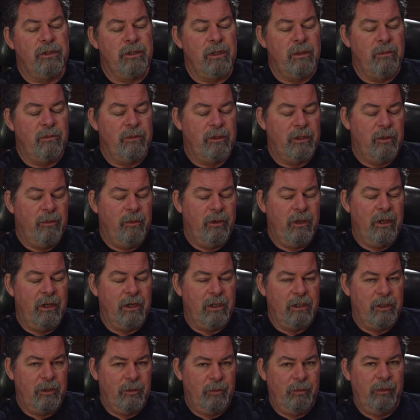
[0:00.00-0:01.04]
seems to be an
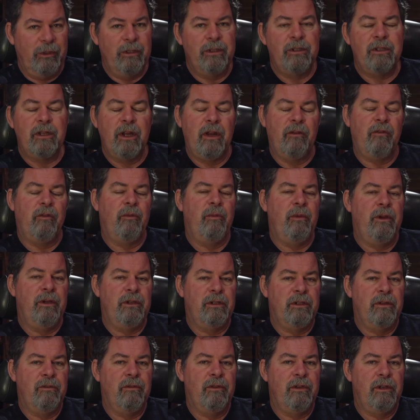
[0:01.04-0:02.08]
explicit
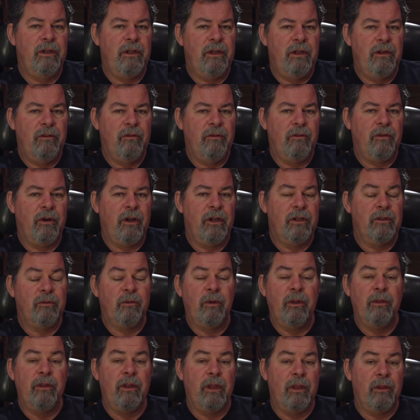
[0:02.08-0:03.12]
affirmation of the deity of Christ,
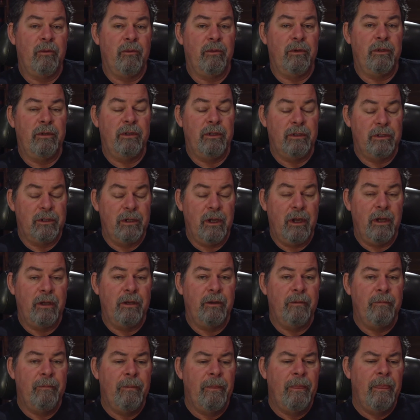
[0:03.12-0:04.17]
while the other one does not.
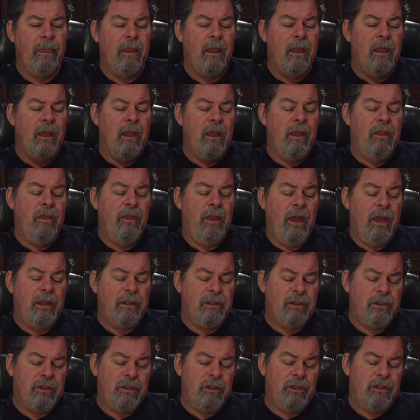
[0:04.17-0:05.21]
That's
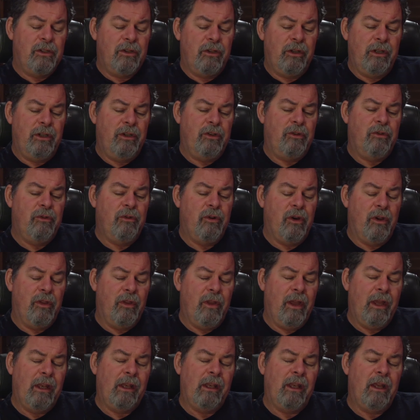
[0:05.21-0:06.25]
certainly true on
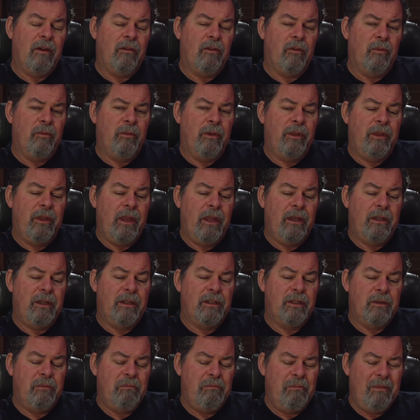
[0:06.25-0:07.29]
that level, but that
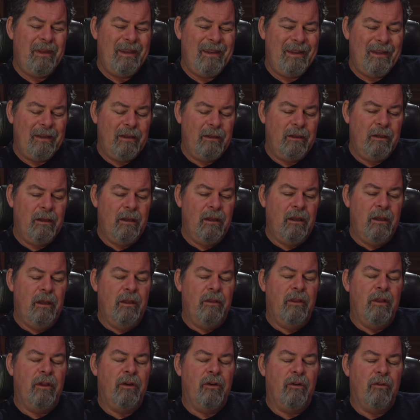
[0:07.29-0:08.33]
doesn't mean
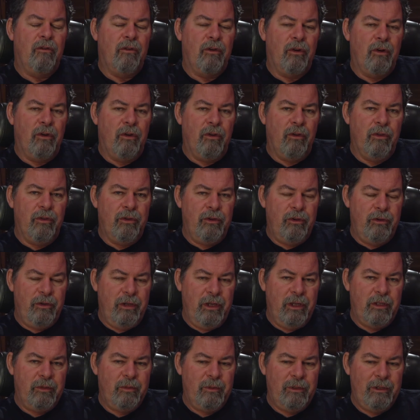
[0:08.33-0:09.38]
that overall the New
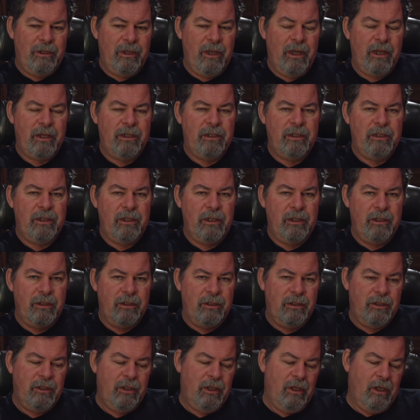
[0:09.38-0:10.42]
Testament text
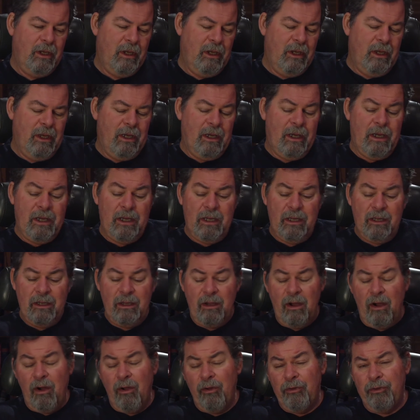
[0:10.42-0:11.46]
is uh,
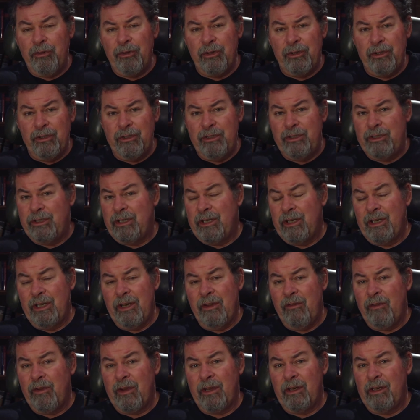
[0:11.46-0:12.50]
altered
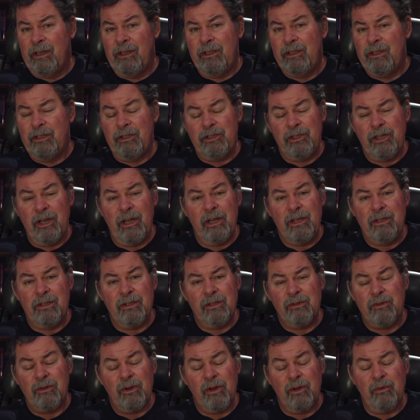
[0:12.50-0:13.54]
significantly to
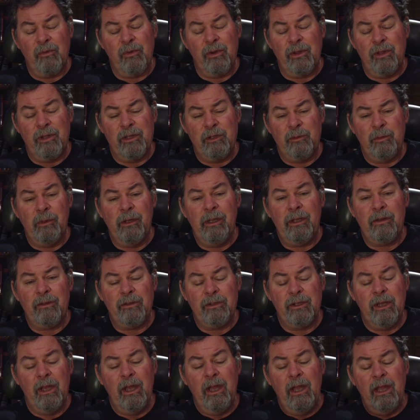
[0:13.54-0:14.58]
change uh, one of these
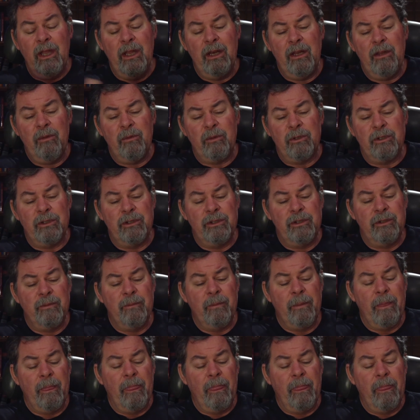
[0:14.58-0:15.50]
beliefs. In other words,